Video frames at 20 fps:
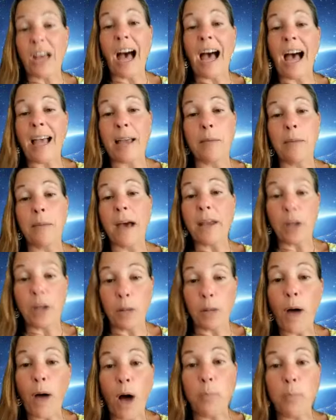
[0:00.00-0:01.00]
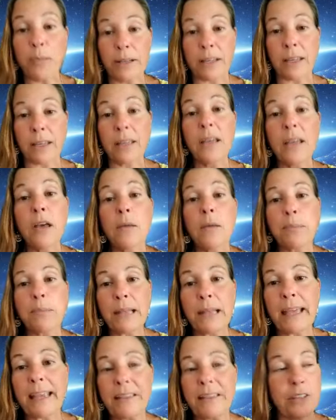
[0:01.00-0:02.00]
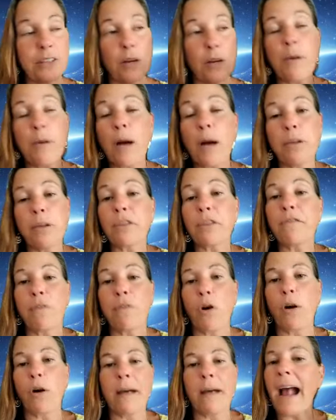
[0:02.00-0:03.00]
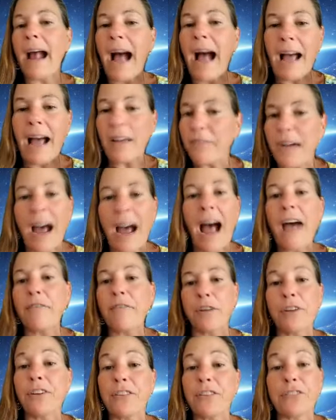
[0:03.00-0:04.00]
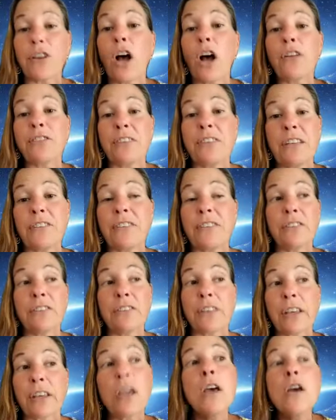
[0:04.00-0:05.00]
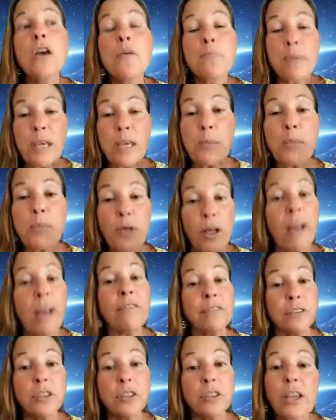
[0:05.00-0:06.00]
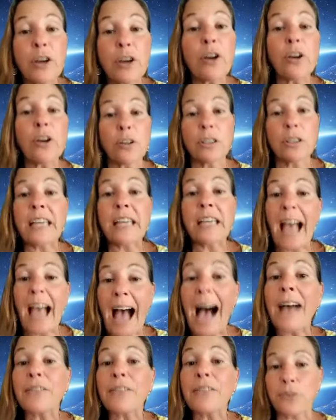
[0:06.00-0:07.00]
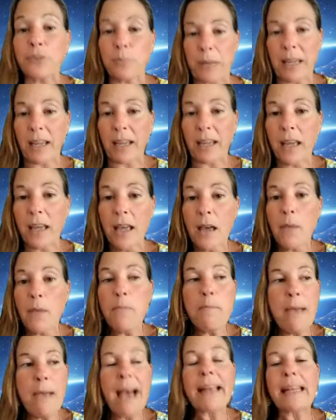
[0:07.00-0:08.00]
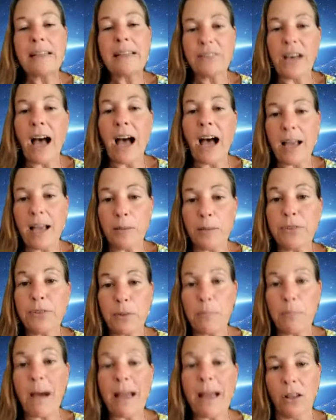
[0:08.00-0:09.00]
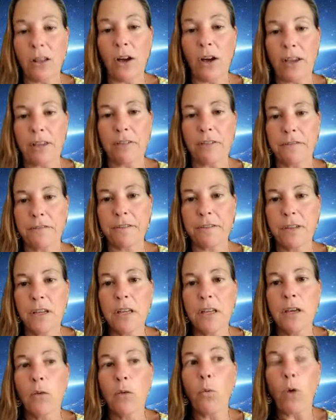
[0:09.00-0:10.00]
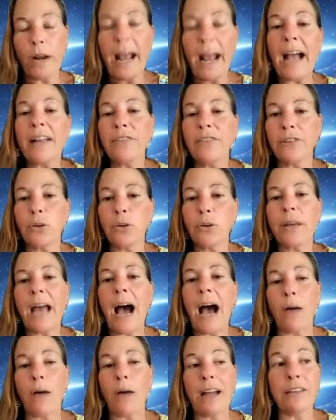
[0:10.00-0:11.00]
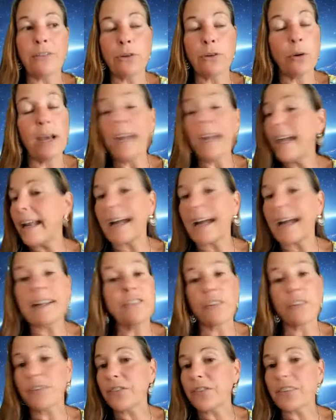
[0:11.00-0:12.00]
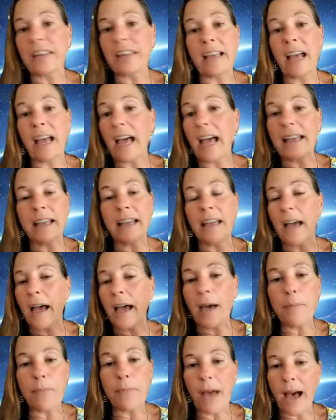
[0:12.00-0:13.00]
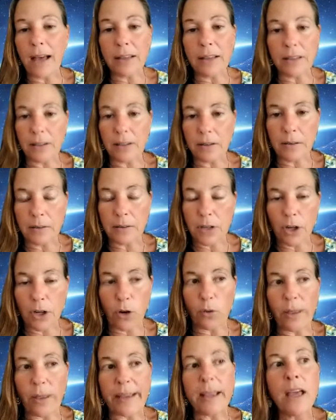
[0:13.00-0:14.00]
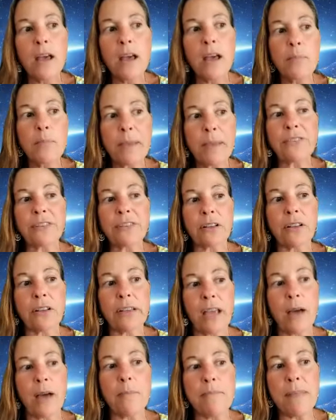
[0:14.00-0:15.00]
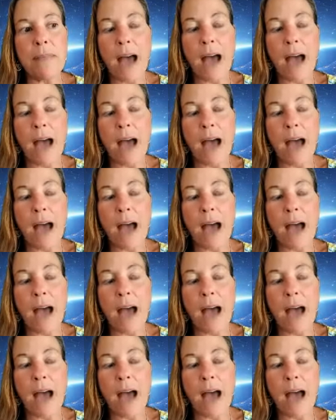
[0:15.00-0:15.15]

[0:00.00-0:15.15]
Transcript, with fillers: time in a public place, in a public forum, I, I've ever discussed these things. Like people have literally asked me many times in my life what I do and how I do it. And I just say, I, I'm not, you know, like basically I'm